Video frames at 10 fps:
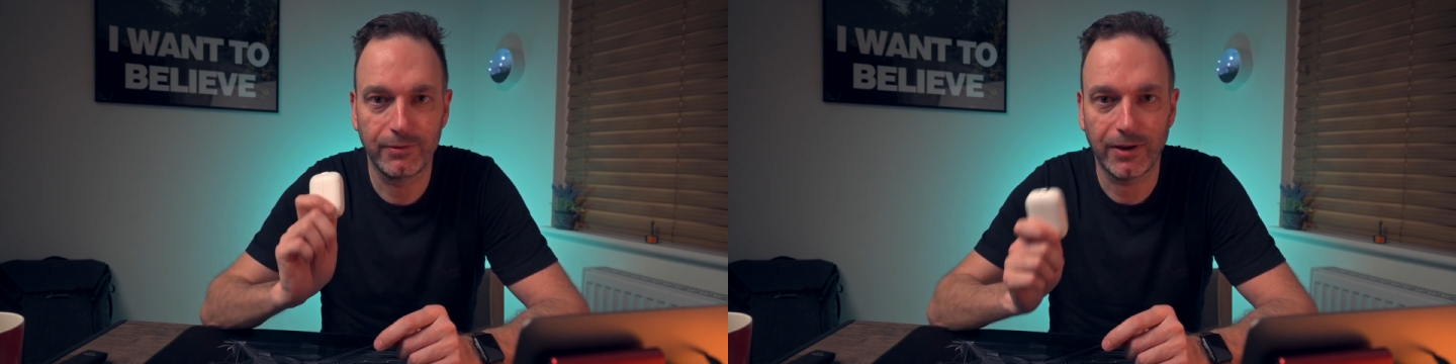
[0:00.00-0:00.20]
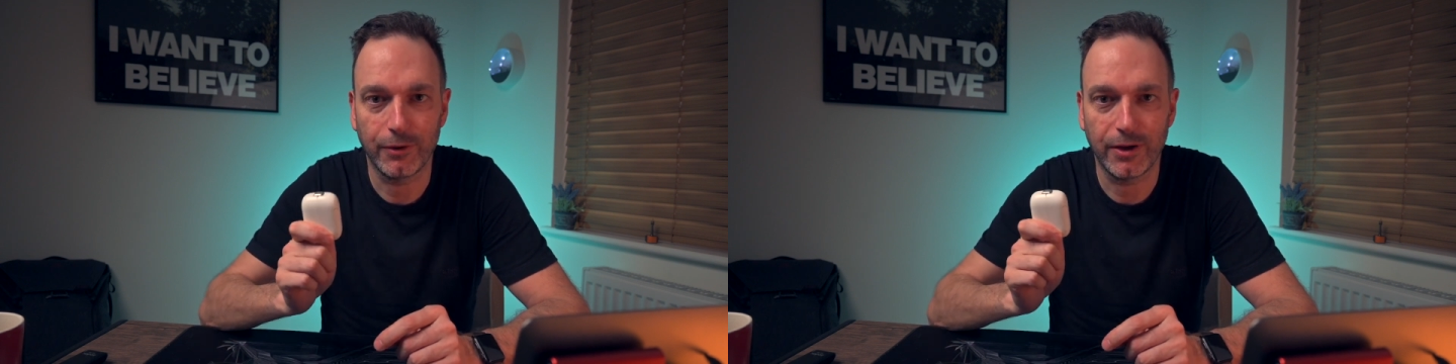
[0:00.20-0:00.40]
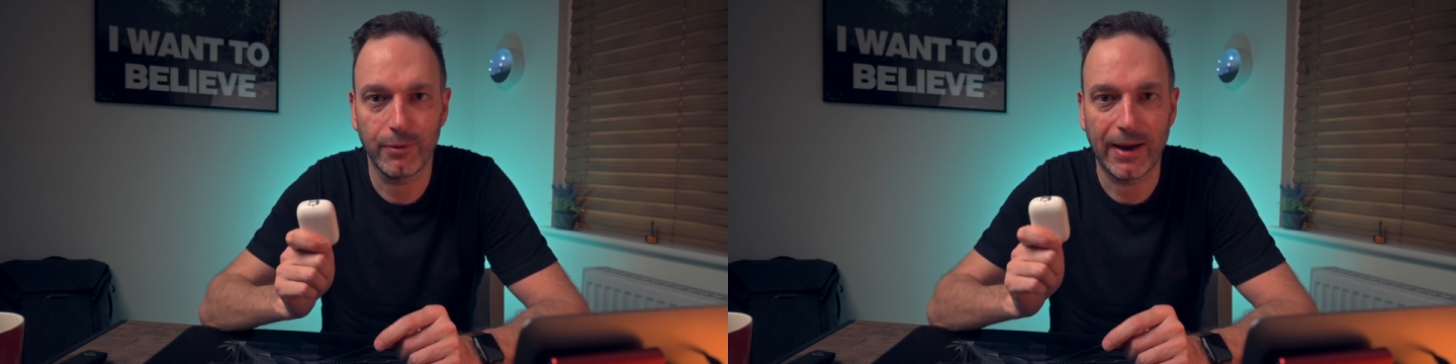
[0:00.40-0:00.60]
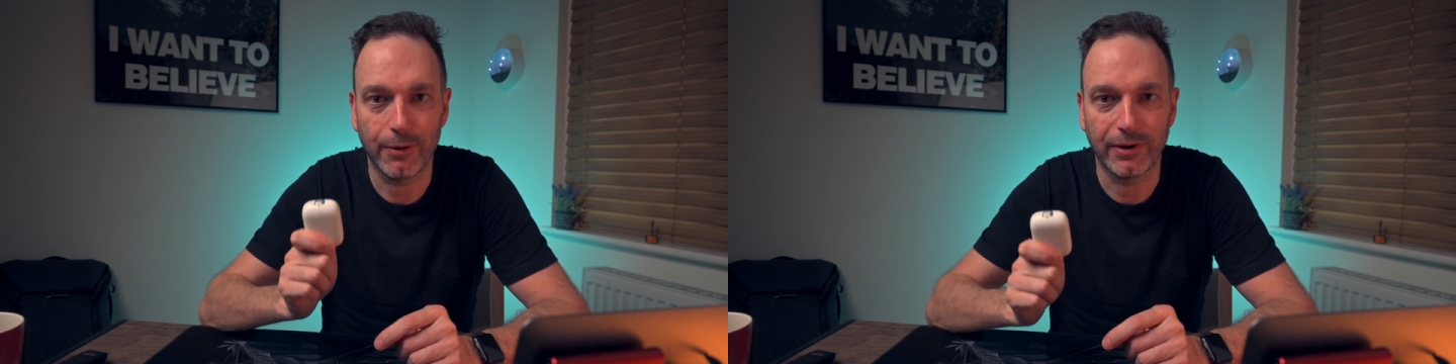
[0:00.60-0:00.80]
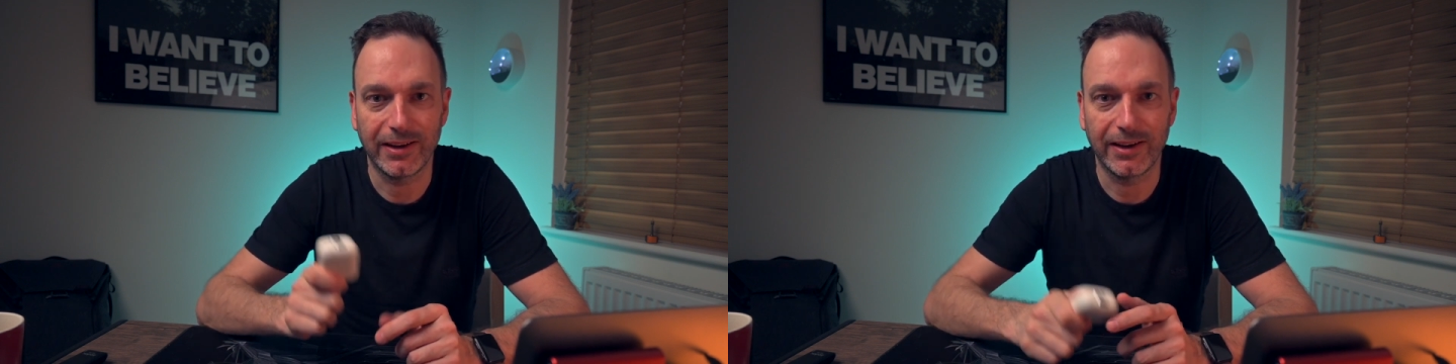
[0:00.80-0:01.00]
tell you
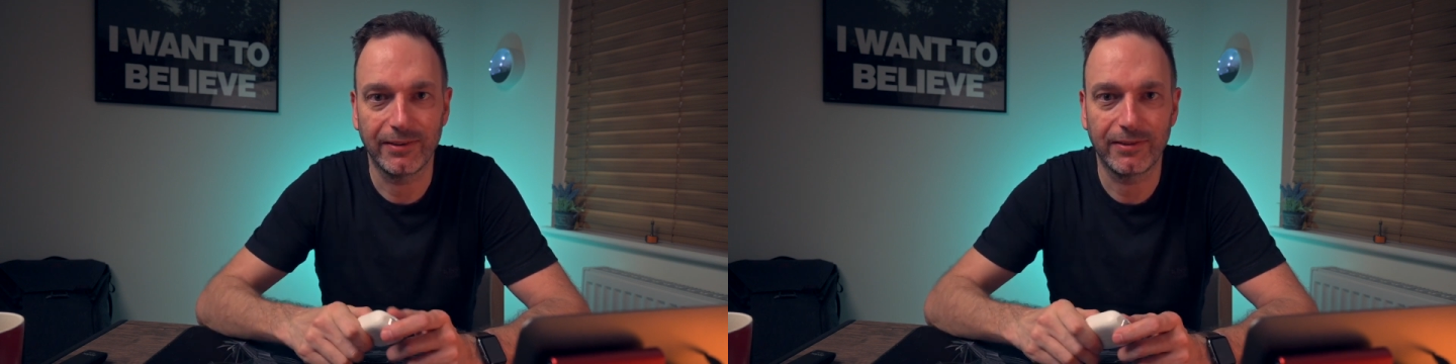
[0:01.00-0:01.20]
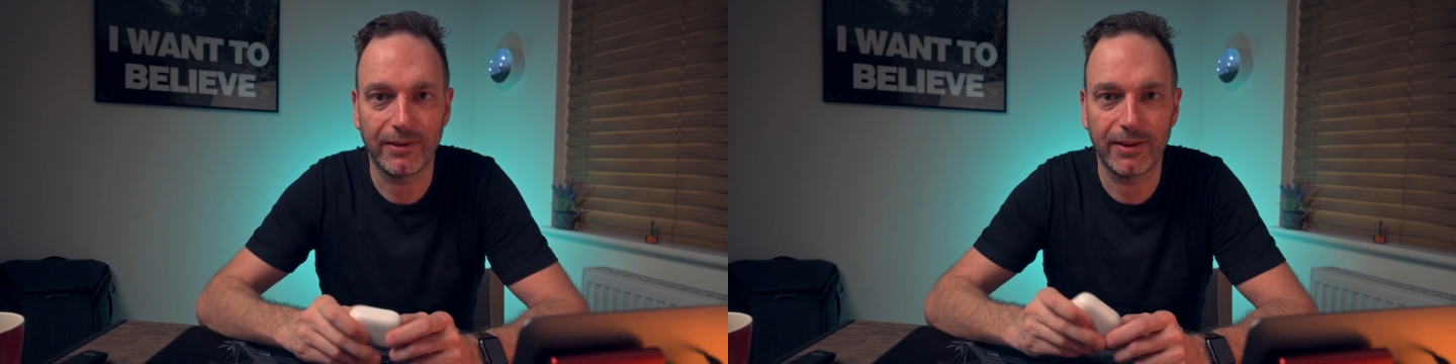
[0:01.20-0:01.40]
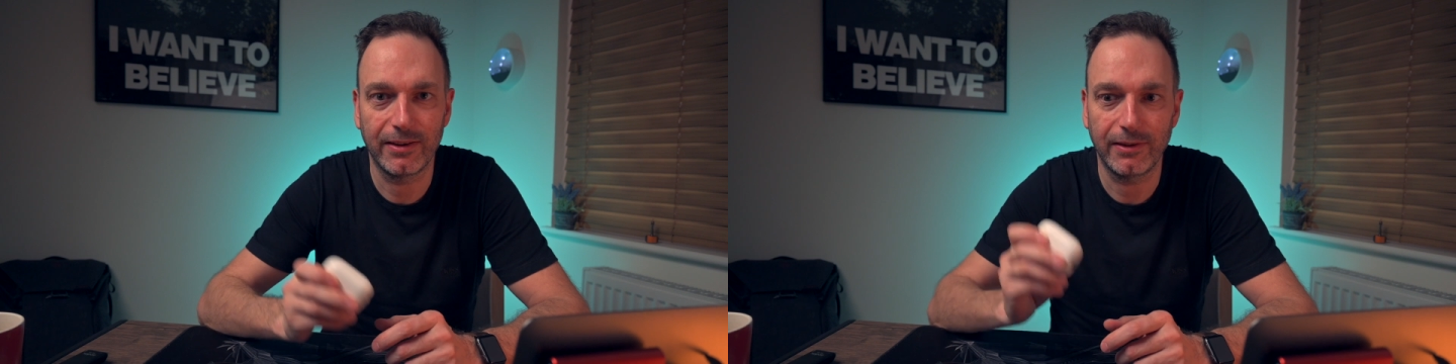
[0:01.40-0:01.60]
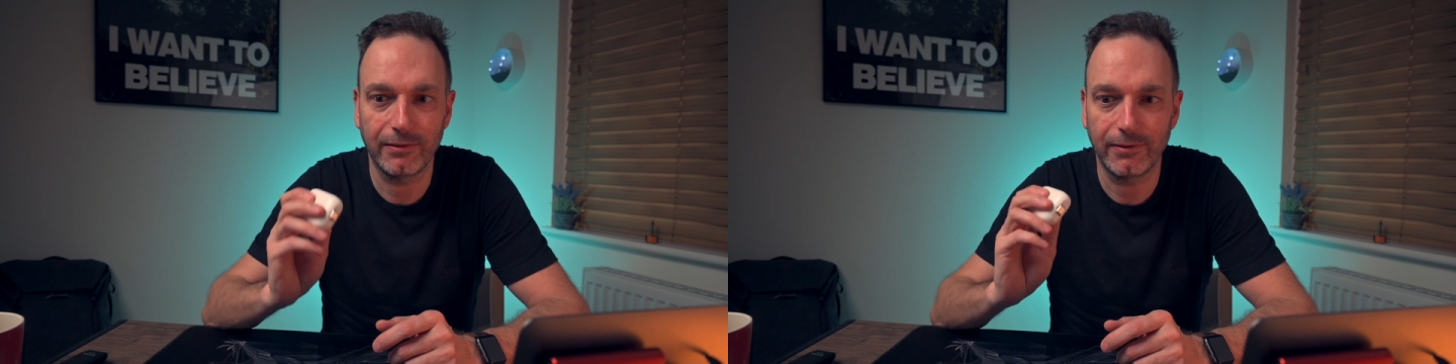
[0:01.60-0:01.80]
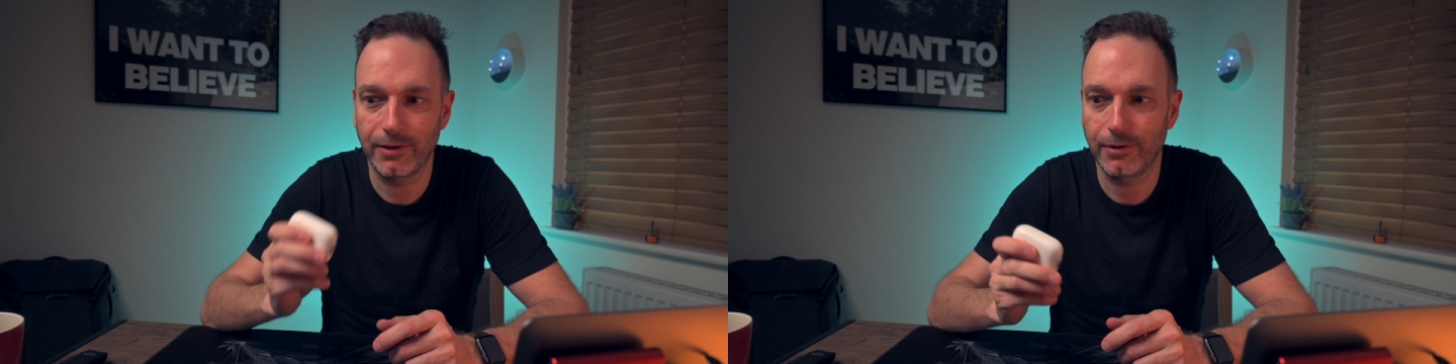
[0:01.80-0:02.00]
how I did it so that
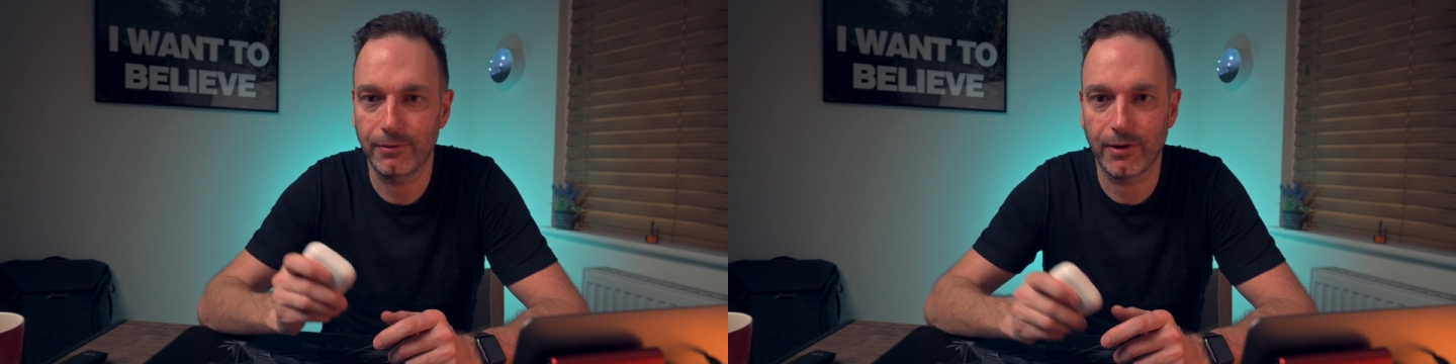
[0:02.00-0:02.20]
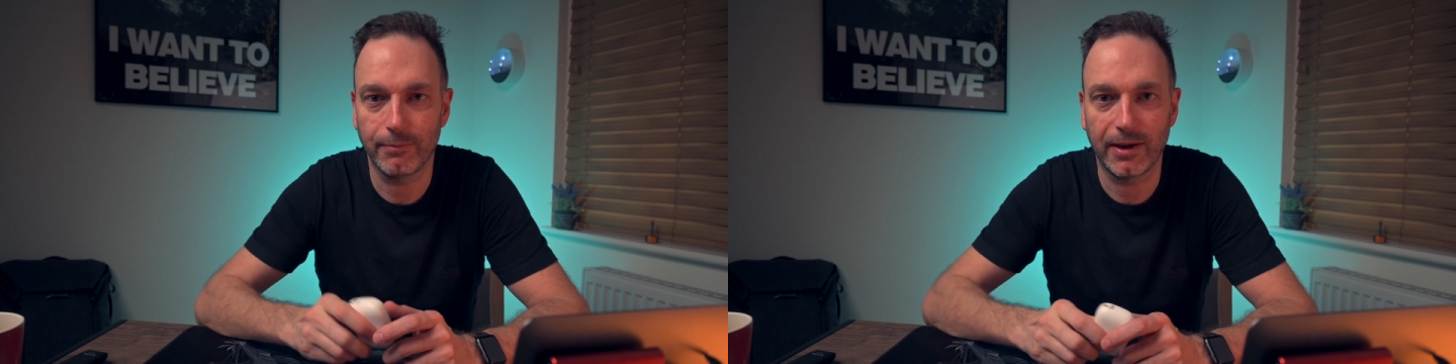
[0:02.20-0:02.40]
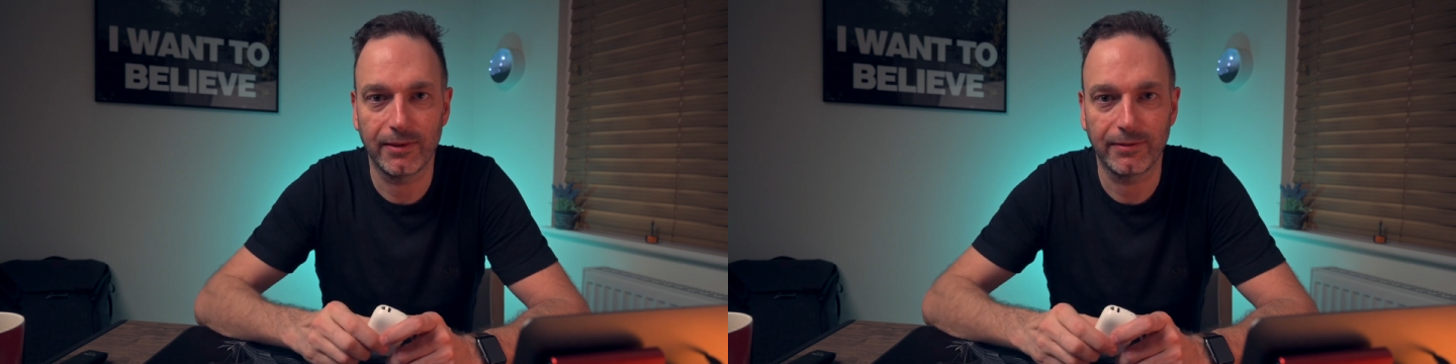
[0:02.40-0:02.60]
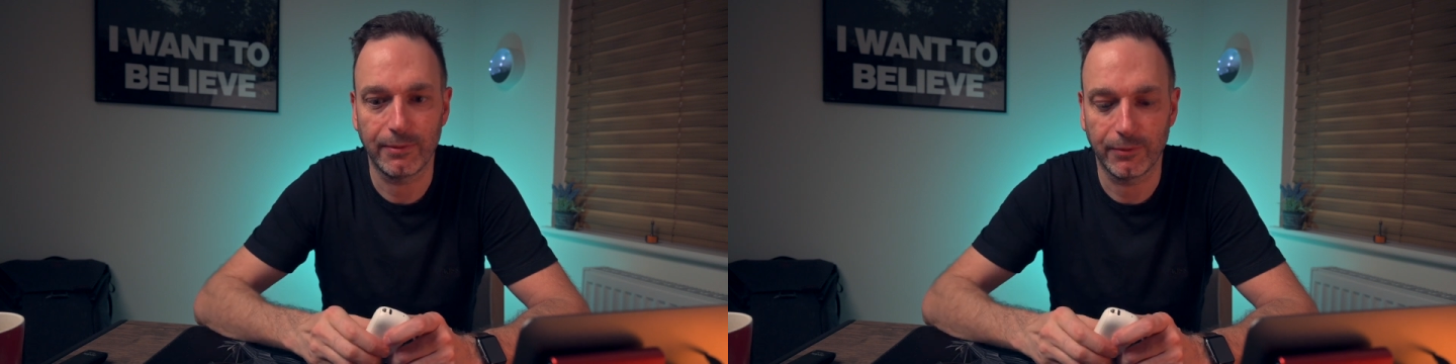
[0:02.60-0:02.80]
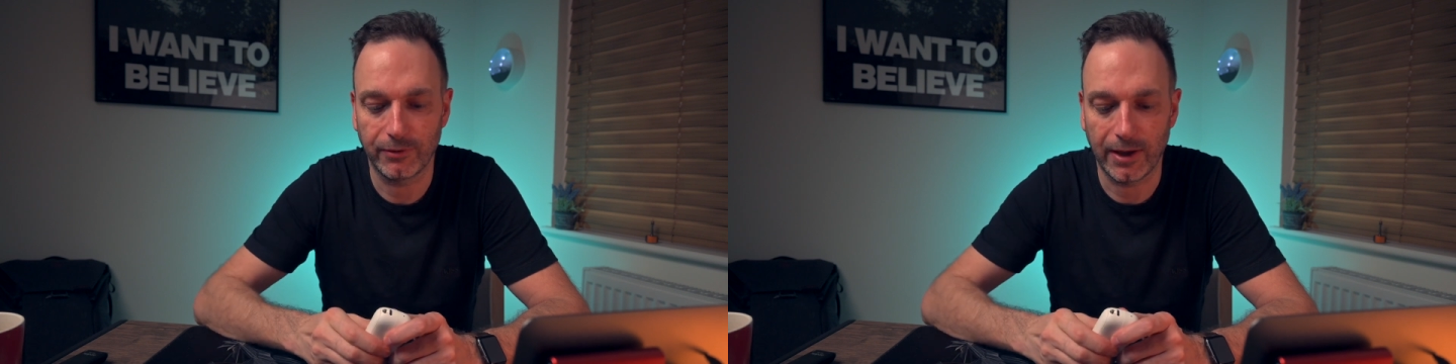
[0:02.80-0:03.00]
you don't make the
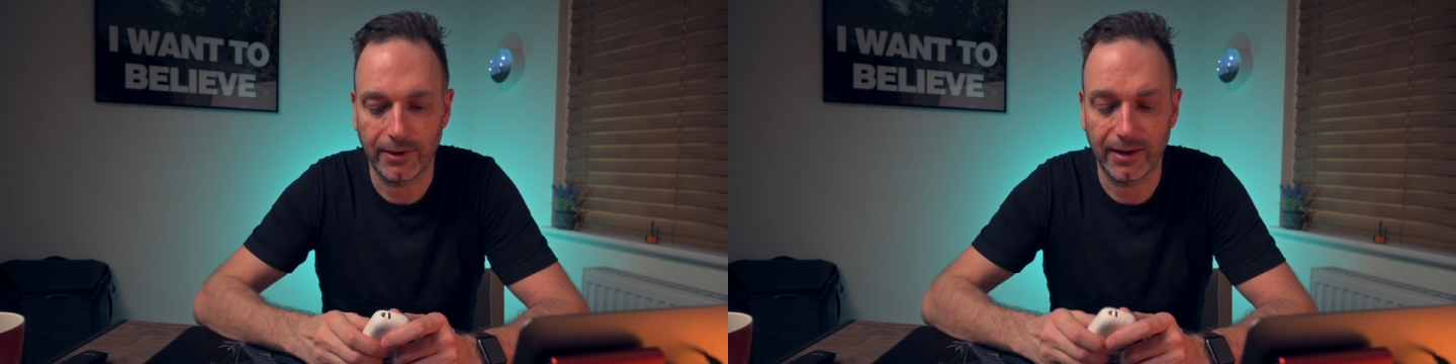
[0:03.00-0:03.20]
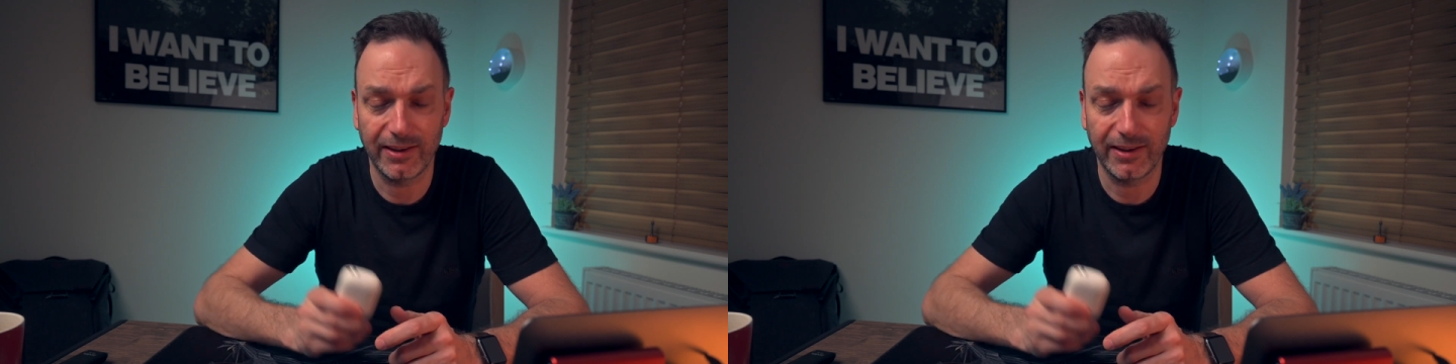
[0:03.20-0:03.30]
same mistake.